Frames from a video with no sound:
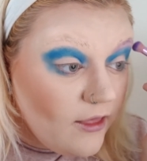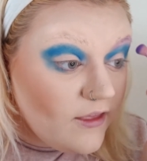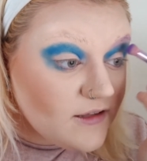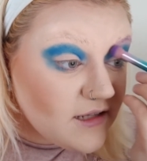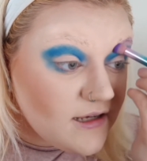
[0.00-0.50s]

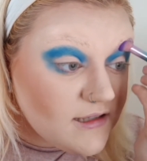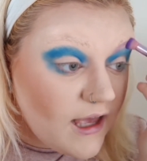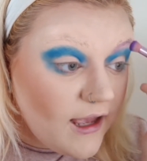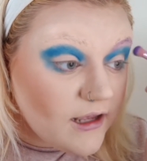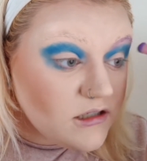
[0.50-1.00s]
This is
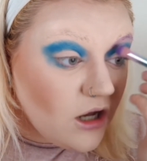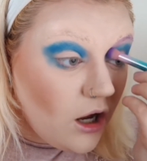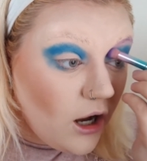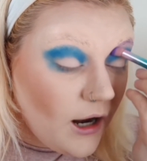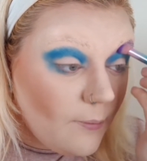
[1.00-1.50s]
getting into
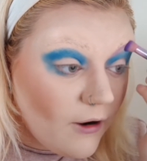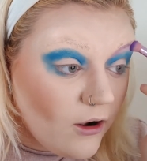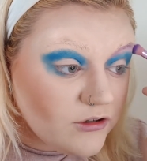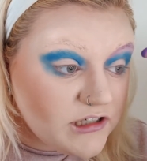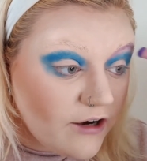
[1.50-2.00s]

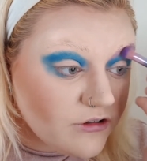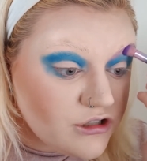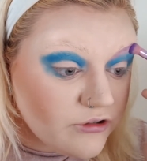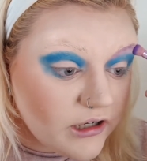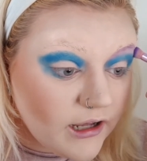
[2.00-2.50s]
eyebrow
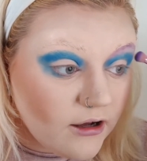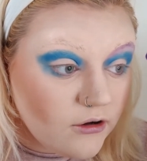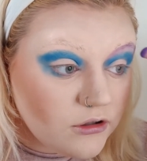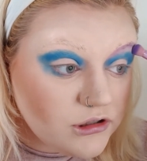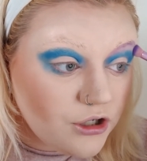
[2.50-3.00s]
territory now.